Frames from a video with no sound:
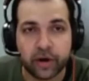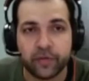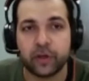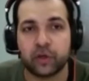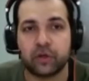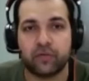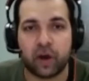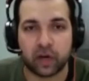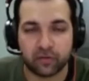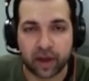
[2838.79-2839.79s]
then you're
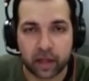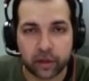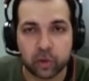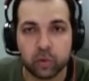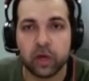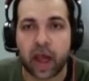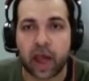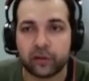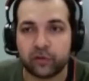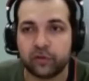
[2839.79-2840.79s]
defining value,
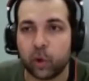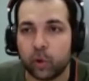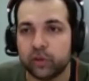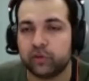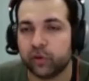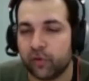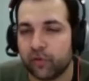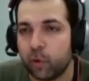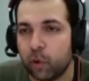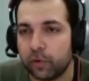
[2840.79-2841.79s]
and then so on and so
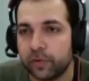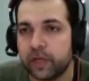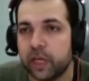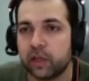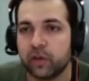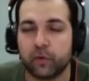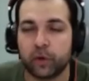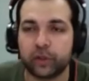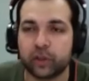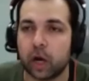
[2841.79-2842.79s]
forth till you've
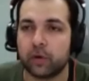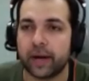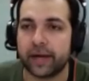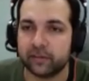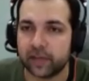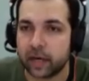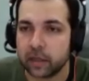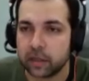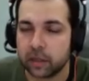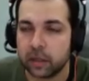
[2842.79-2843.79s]
reached contract sent.